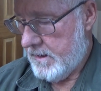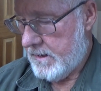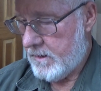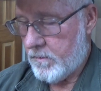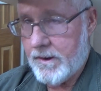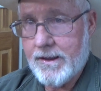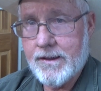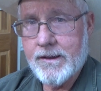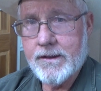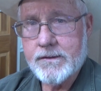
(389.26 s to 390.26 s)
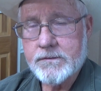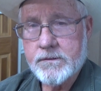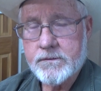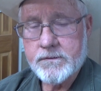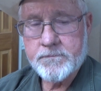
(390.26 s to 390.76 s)
Anyway, uh,
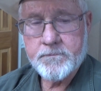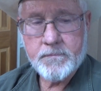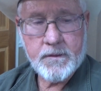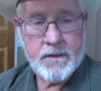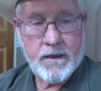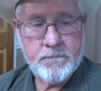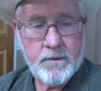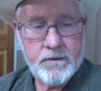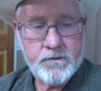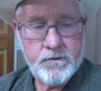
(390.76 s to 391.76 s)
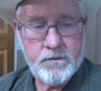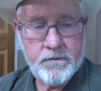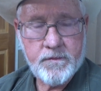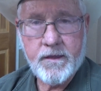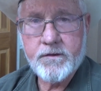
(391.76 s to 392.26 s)
God bless you.
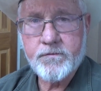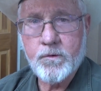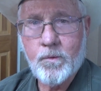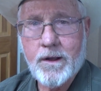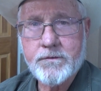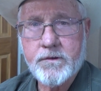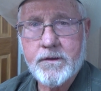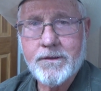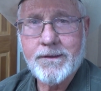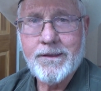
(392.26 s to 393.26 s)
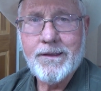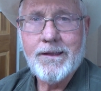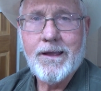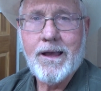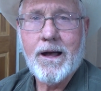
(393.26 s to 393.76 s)
Thanks for watching.
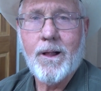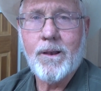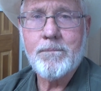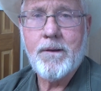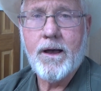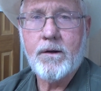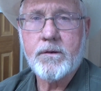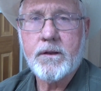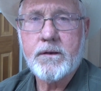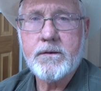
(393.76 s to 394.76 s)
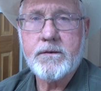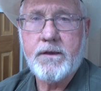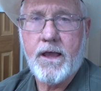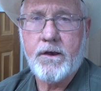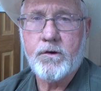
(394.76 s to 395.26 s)
All about
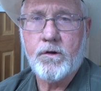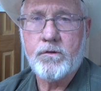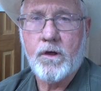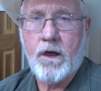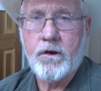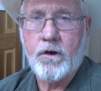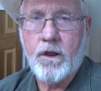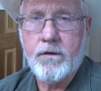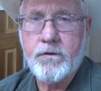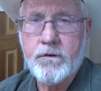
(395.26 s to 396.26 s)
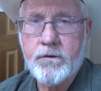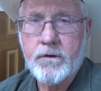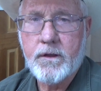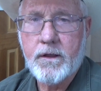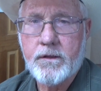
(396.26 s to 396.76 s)
Daniel 9 11
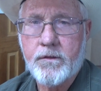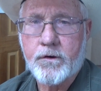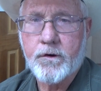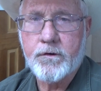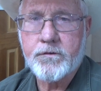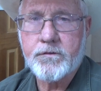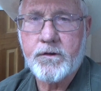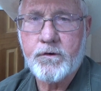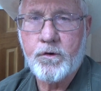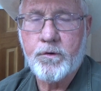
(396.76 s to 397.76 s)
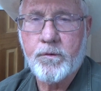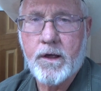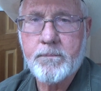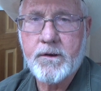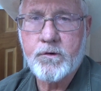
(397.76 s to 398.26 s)
and the curses in
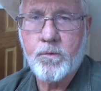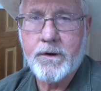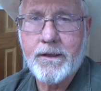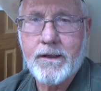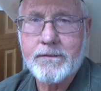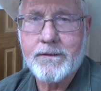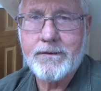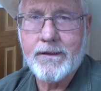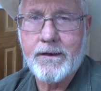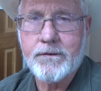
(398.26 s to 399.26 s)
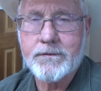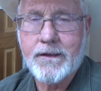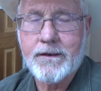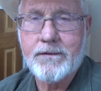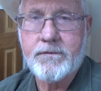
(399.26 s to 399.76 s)
Deuteronomy 28 that Daniel
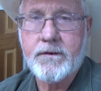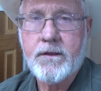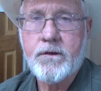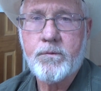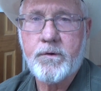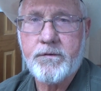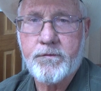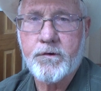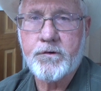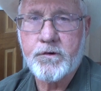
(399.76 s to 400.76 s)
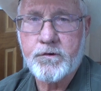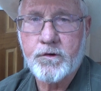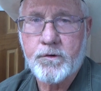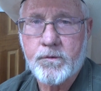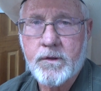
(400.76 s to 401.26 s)
9 11 refers you
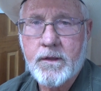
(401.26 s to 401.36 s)
to.